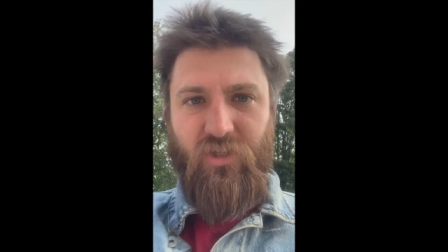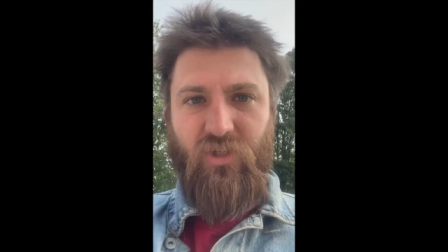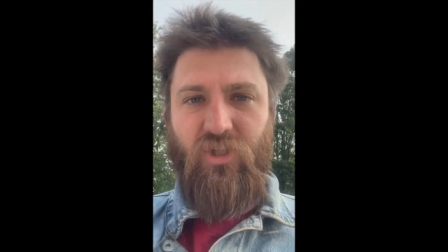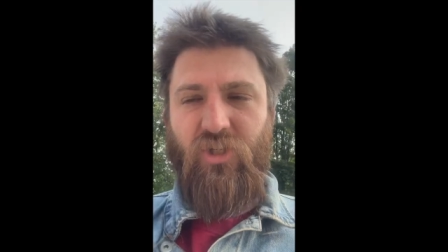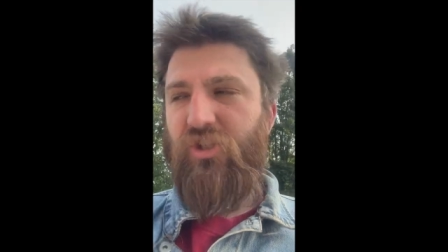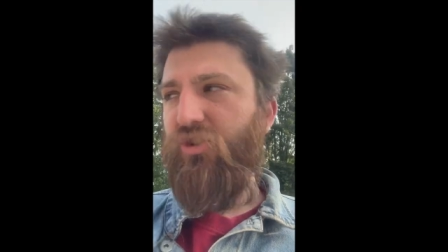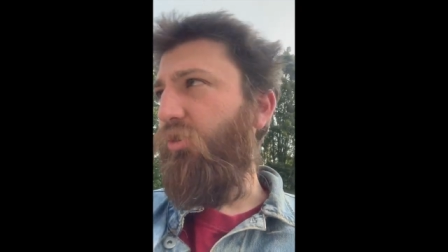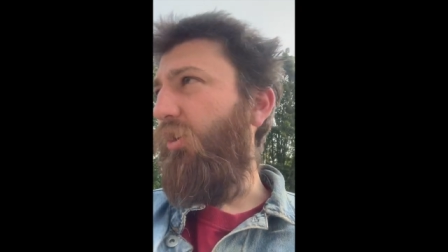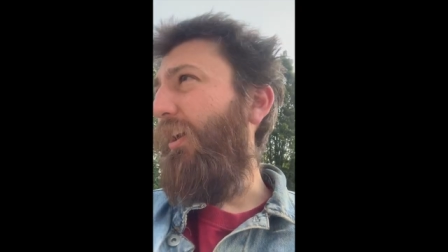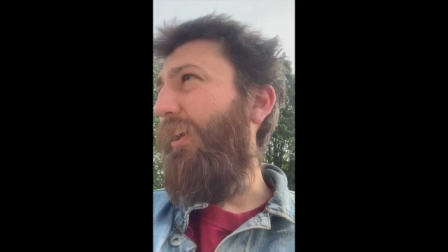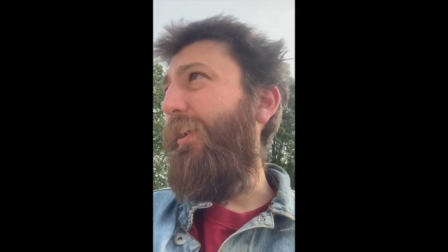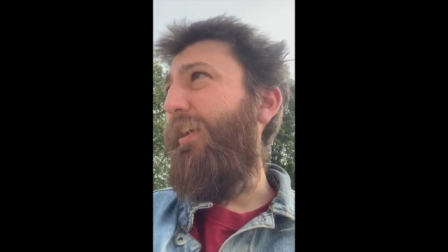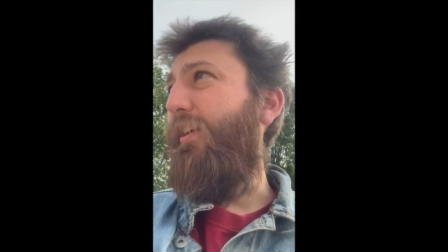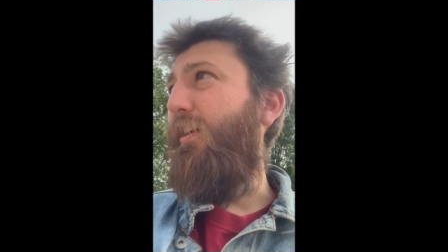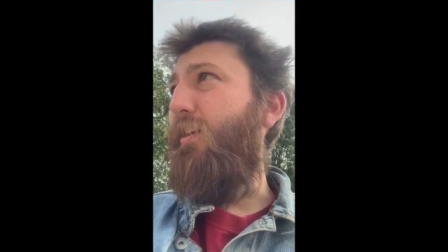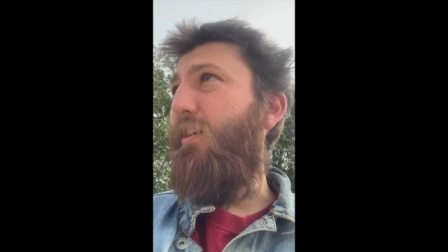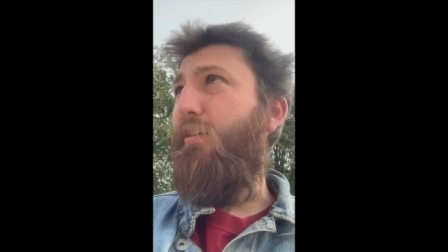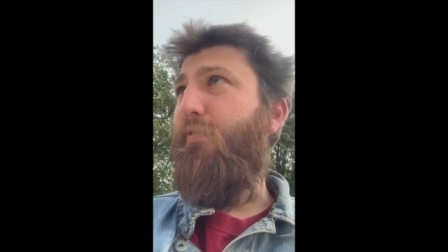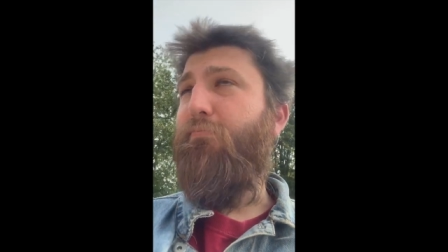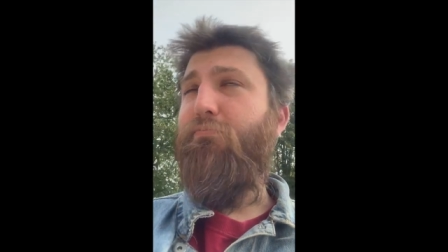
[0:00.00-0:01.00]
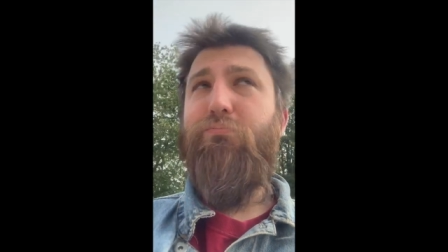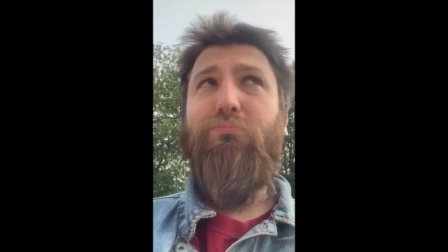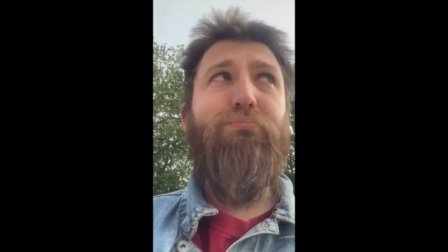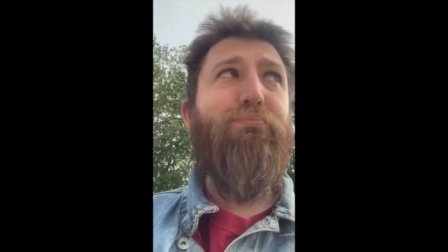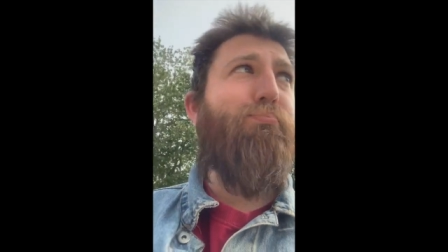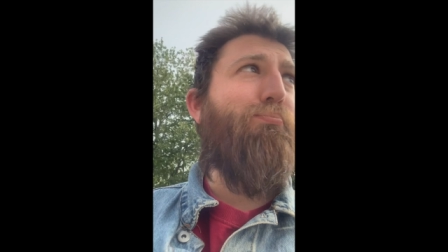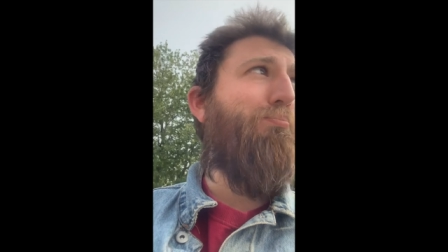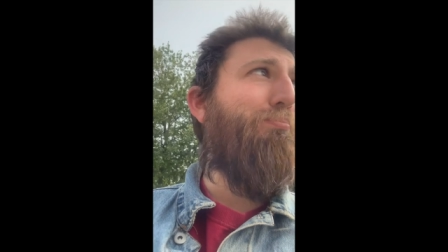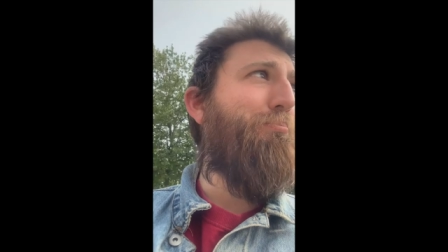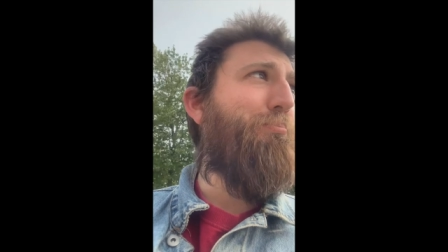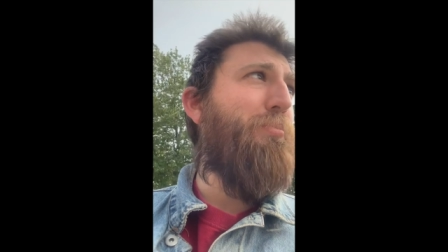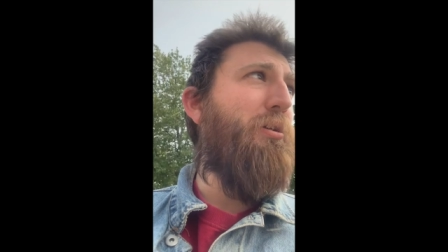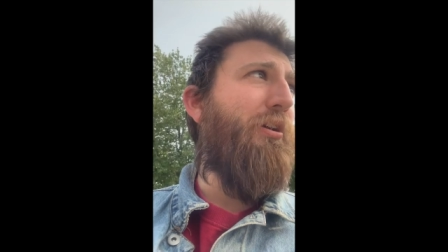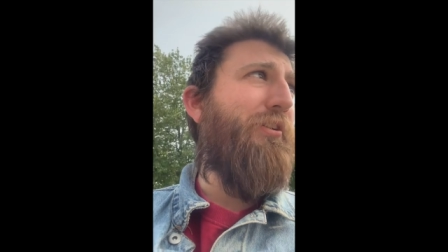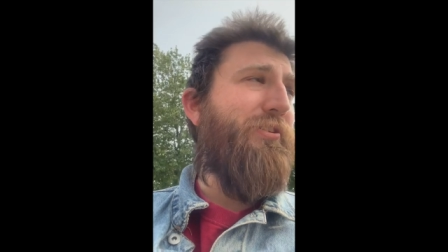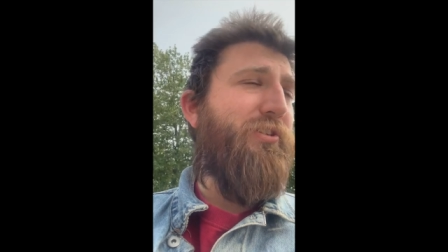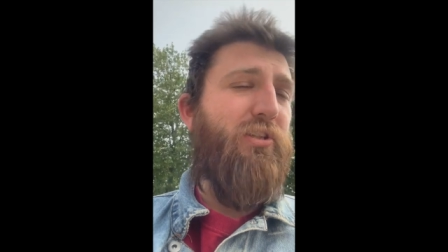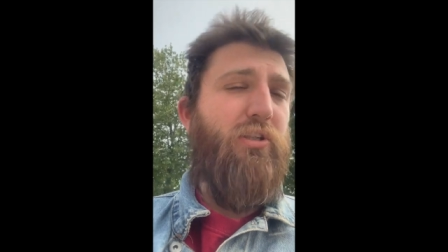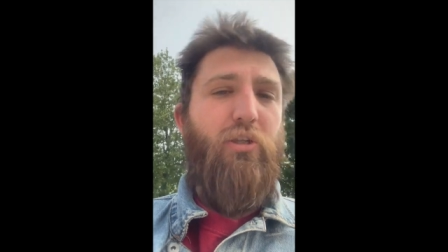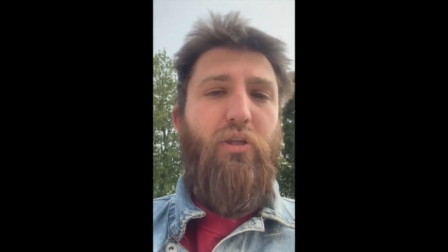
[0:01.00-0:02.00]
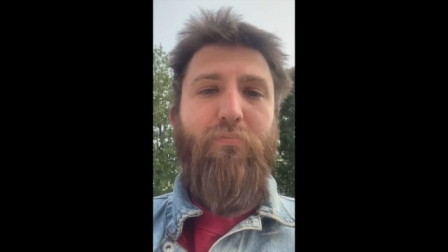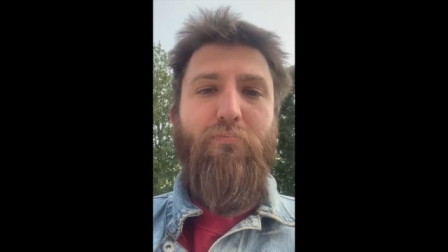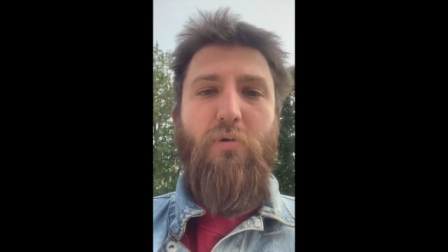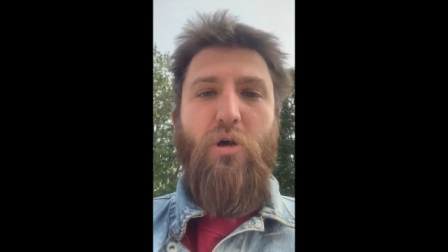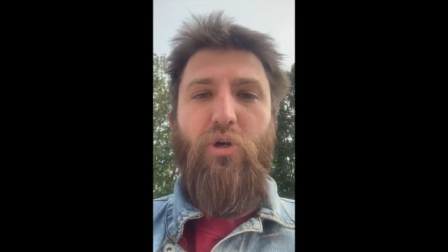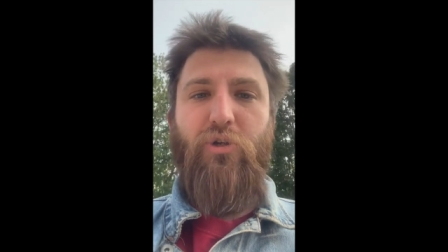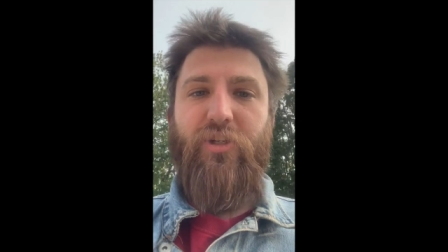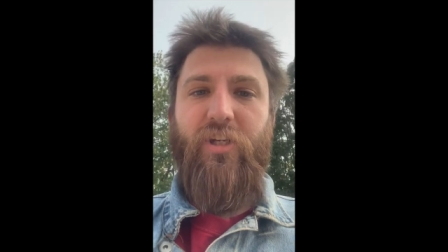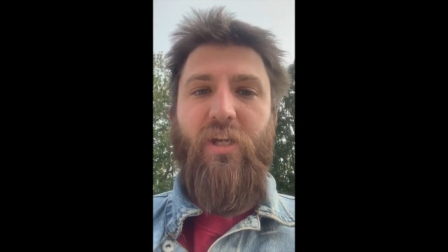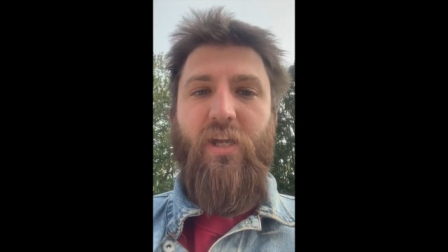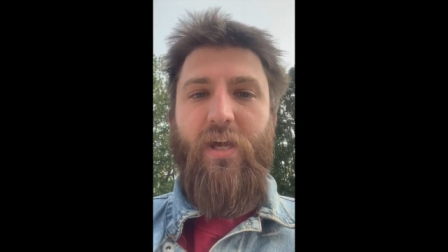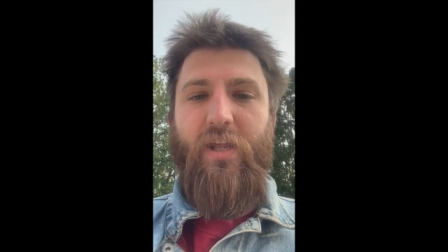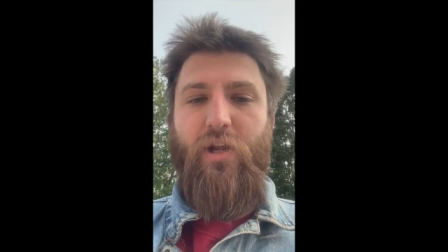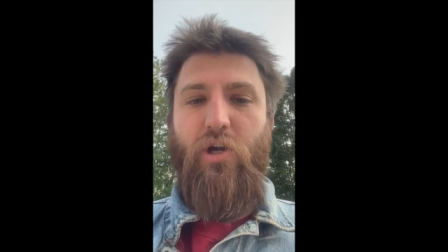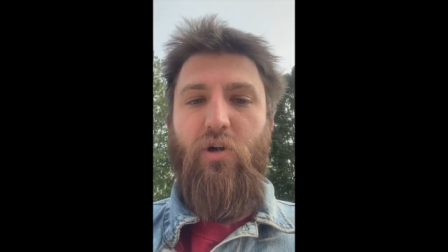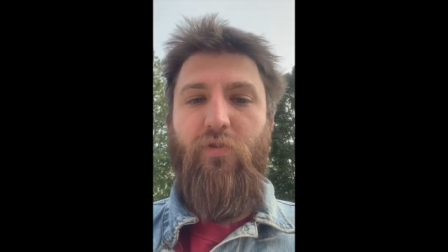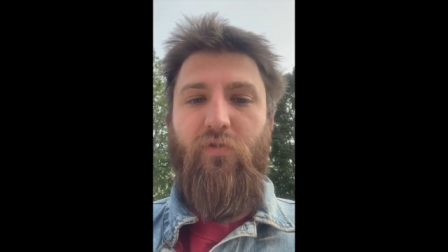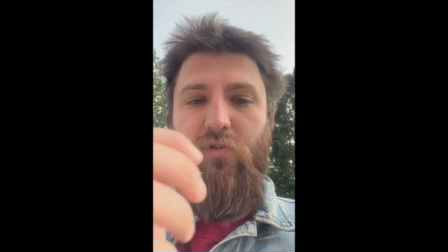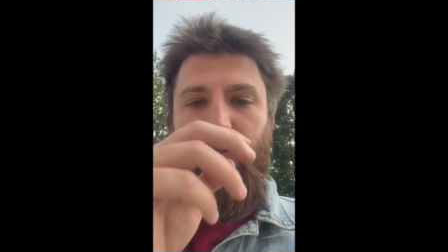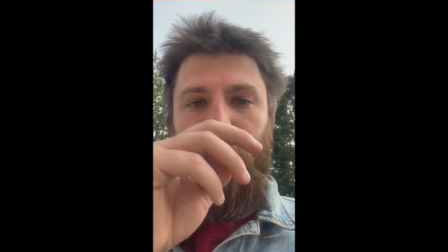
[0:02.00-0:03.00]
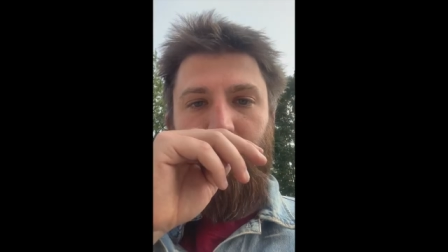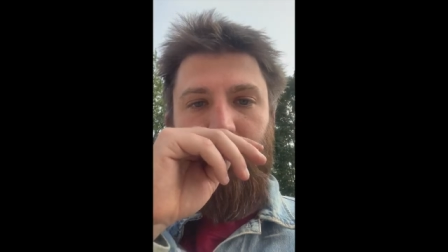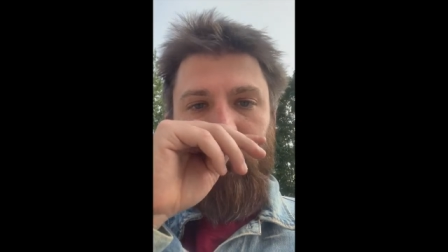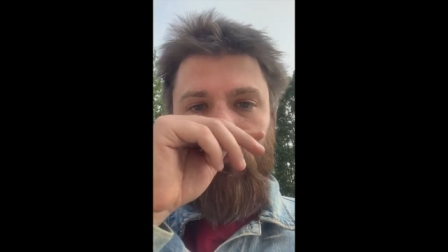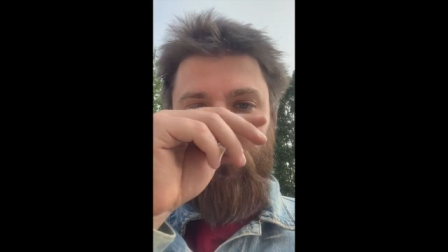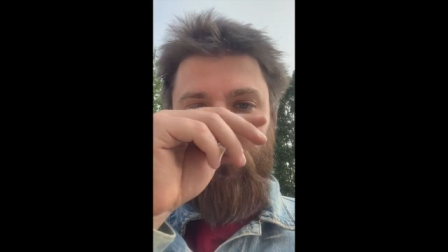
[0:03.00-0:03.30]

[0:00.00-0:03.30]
just trying to slowly mosey on over.